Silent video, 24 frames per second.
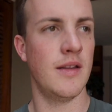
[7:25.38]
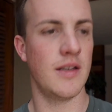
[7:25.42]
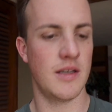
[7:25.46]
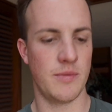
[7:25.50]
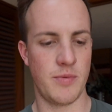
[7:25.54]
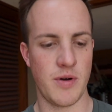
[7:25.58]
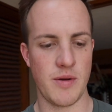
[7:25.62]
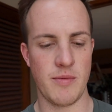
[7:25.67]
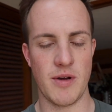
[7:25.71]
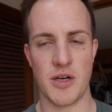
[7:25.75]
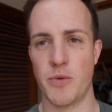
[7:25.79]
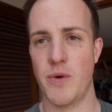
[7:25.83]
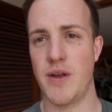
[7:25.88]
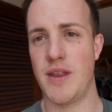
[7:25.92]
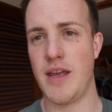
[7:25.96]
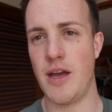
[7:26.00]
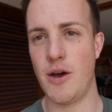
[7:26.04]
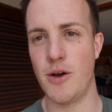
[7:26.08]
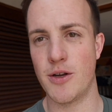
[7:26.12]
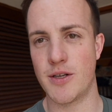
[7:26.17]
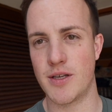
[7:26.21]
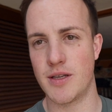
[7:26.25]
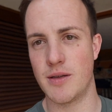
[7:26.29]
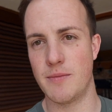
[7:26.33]
This is pretty much where they
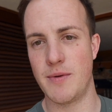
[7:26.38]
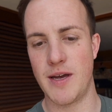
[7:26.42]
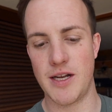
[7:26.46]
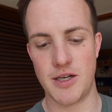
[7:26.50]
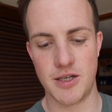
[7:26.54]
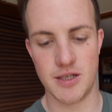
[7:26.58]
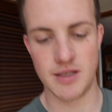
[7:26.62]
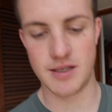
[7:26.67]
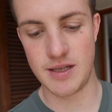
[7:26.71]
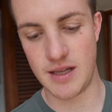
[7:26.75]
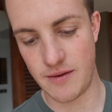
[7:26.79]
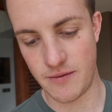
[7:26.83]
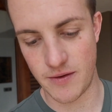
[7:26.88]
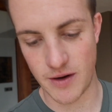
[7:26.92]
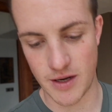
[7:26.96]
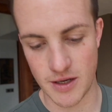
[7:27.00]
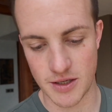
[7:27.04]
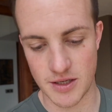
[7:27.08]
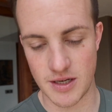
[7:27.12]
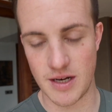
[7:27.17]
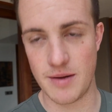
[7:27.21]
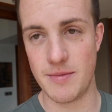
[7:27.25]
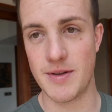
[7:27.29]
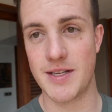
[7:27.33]
hosted the Bachelor South
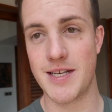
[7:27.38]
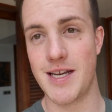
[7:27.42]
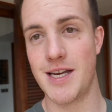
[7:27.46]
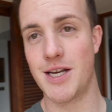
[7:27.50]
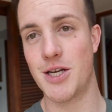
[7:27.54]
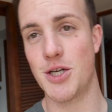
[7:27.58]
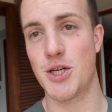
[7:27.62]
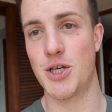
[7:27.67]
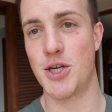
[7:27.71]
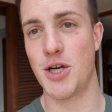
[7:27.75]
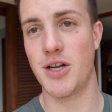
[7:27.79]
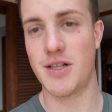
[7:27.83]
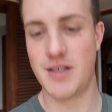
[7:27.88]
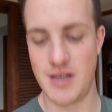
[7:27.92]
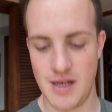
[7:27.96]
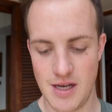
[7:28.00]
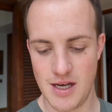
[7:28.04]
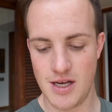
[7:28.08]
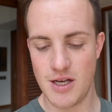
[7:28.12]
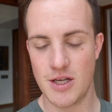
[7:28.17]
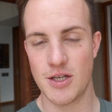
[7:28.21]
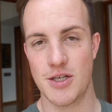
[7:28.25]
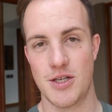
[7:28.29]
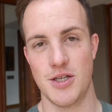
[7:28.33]
Africa. So let me take a shot
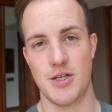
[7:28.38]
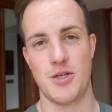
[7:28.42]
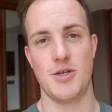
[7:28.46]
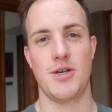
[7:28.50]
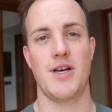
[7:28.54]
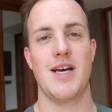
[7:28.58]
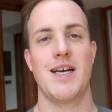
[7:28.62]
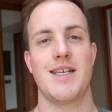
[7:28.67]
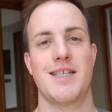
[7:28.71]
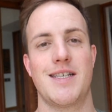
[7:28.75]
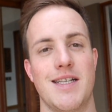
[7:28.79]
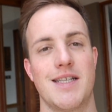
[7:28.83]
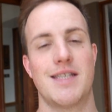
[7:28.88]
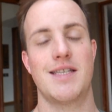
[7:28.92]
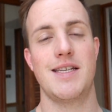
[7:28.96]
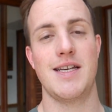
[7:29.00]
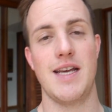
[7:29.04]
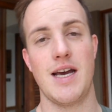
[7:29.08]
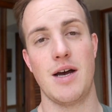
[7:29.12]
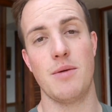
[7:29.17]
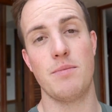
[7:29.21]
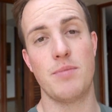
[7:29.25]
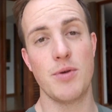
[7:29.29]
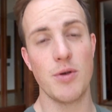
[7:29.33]
so that you guys can
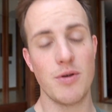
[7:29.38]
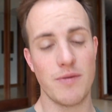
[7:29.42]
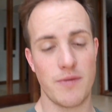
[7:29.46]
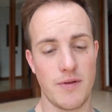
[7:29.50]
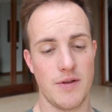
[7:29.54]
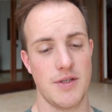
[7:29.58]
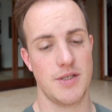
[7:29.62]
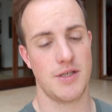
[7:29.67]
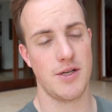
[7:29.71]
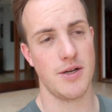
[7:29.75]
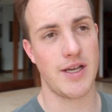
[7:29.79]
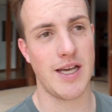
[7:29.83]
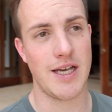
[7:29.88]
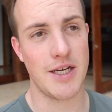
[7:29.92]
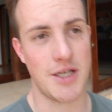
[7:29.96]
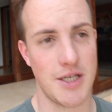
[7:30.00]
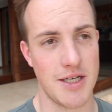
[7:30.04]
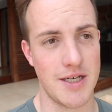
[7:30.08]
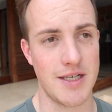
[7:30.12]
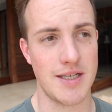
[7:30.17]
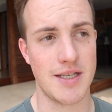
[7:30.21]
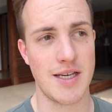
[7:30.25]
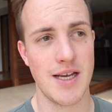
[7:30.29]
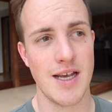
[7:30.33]
see how beautiful this
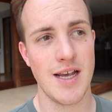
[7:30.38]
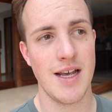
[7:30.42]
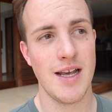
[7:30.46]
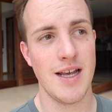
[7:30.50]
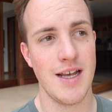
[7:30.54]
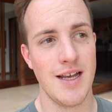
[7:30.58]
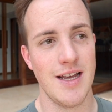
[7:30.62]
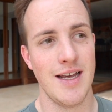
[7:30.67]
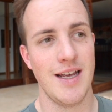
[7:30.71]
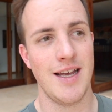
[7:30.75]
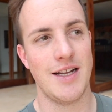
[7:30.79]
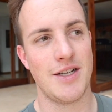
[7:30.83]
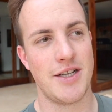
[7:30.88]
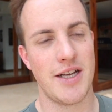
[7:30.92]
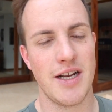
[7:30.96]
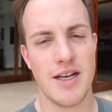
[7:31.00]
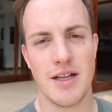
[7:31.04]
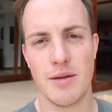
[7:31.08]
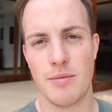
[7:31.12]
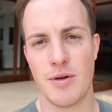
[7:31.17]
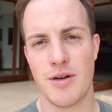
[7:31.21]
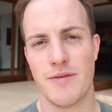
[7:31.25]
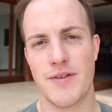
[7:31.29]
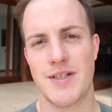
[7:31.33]
location is. Just get a
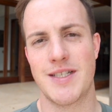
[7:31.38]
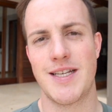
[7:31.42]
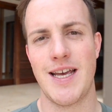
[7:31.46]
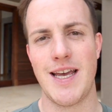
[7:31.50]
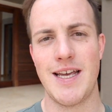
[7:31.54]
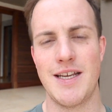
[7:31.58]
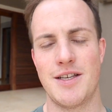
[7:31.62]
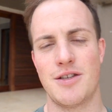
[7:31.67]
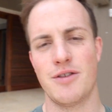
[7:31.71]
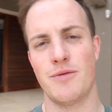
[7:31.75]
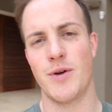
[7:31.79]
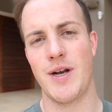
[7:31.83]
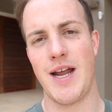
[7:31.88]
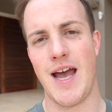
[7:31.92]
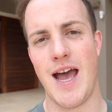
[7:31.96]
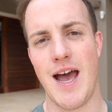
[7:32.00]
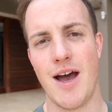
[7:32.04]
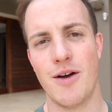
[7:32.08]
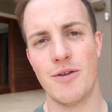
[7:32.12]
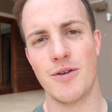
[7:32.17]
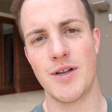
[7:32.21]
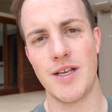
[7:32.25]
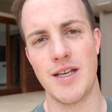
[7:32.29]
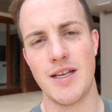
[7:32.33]
little bit of a taste of what
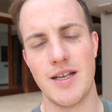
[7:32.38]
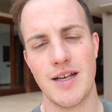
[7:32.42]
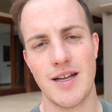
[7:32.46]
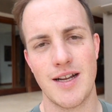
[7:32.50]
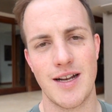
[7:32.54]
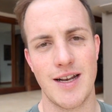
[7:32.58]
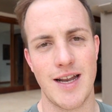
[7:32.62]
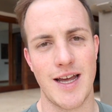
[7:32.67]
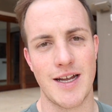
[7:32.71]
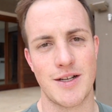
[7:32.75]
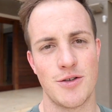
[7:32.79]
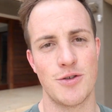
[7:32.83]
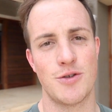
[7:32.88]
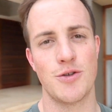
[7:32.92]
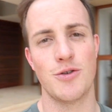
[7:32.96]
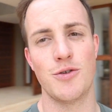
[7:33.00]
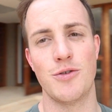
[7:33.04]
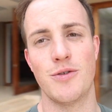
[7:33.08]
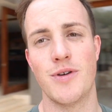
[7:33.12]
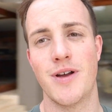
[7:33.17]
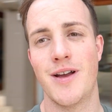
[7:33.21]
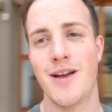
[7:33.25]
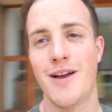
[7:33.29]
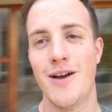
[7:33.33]
Audi like to
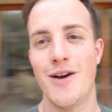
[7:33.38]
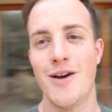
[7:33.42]
do